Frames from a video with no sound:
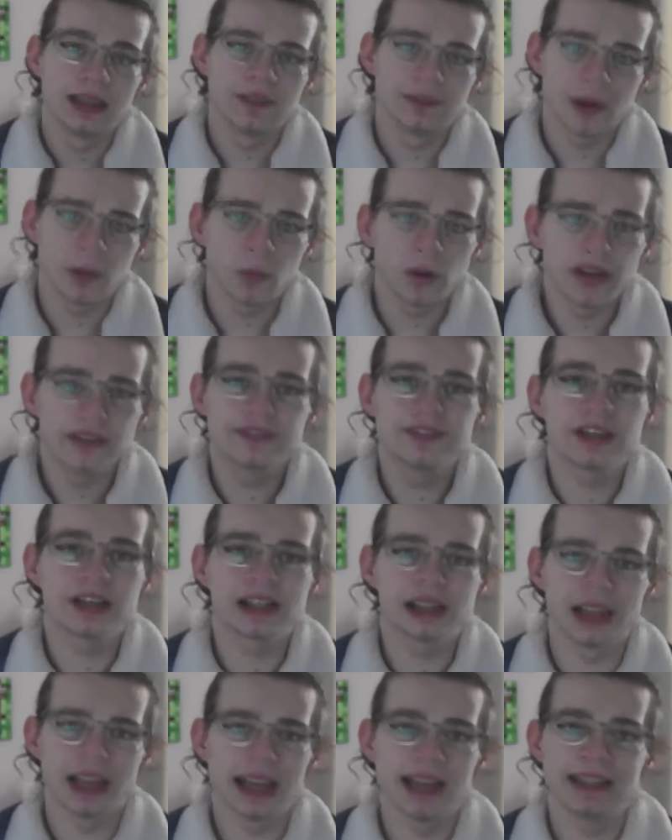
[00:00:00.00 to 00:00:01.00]
would have
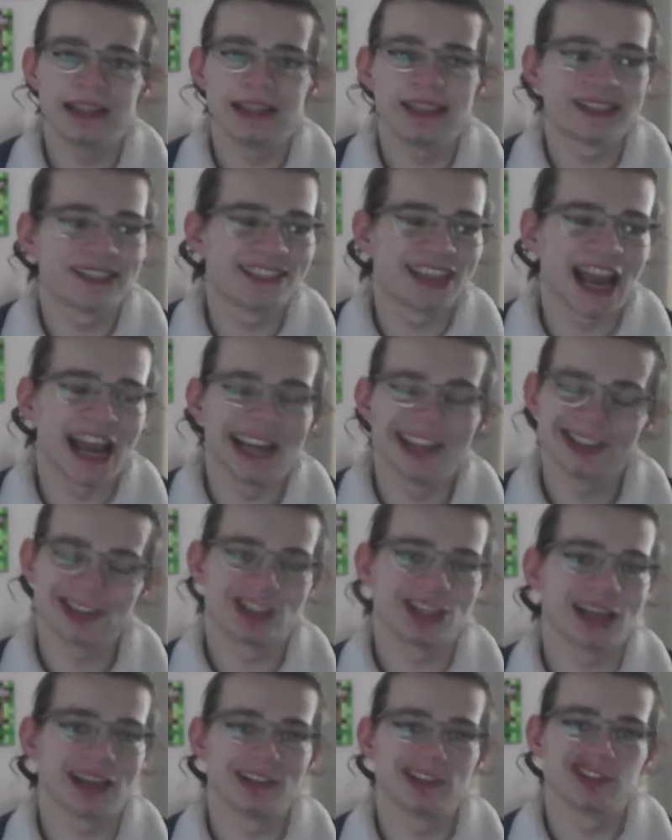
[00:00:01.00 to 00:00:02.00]
declared the entire
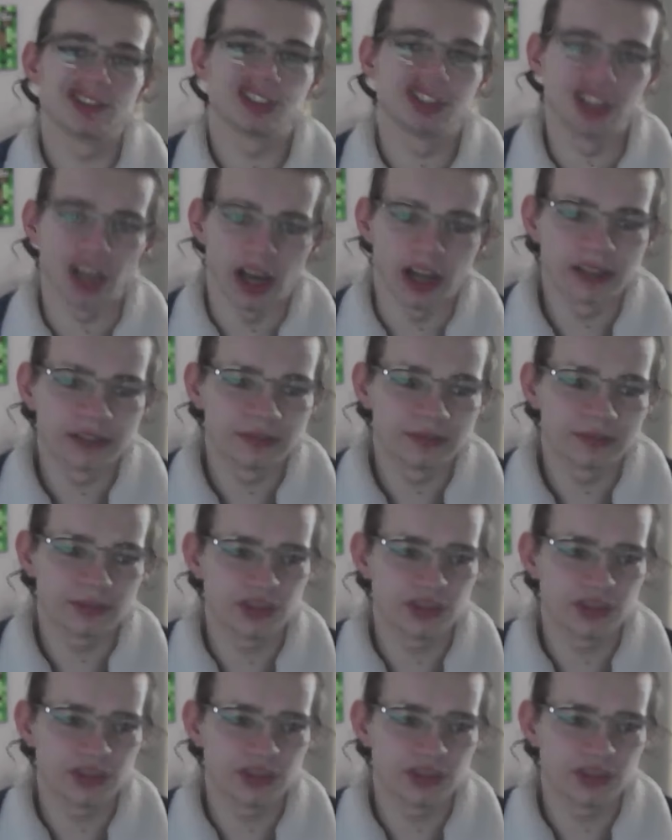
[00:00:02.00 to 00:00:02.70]
challenge done